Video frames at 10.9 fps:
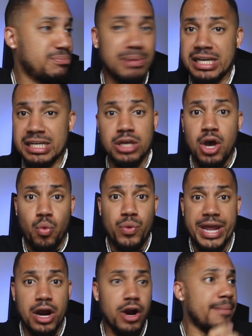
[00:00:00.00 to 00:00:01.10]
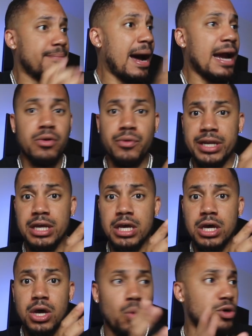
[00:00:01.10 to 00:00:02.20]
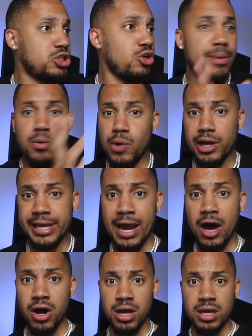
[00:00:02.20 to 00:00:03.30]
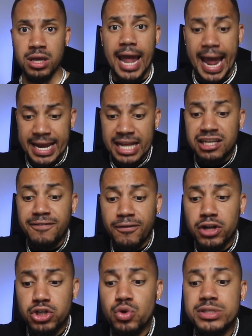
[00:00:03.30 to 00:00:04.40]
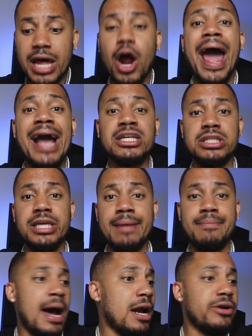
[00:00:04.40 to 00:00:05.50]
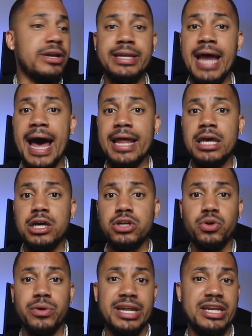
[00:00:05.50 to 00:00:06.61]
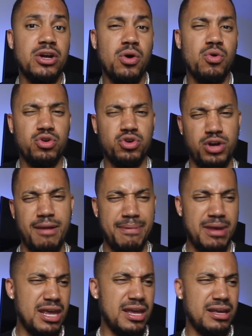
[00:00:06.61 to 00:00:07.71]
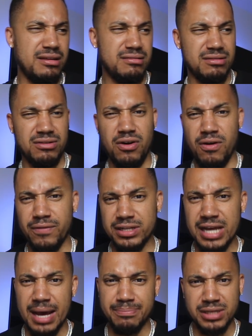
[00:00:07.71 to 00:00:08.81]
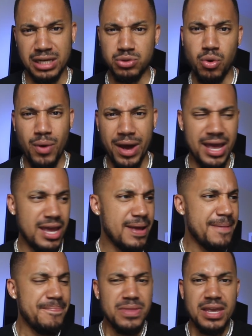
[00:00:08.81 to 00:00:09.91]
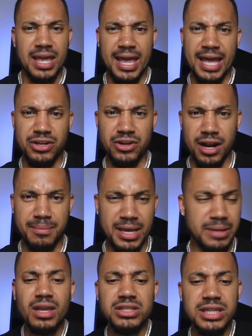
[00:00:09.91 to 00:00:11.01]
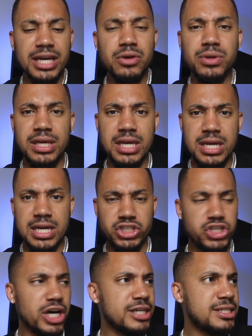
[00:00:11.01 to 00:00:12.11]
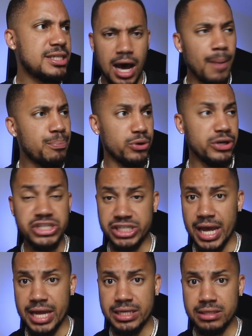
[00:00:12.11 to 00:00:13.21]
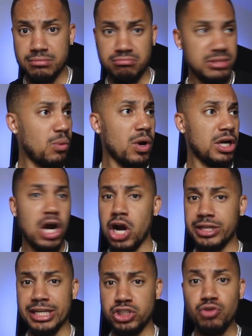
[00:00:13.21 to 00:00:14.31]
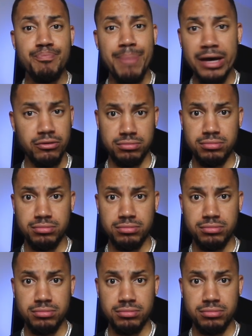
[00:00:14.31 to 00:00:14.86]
because we are admiring what you've been working on. And this is for the dudes that are actually admiring and not doing it in no creepy, over the top sexual way. And you know what I mean? Literally just appreciating the work of art that you built.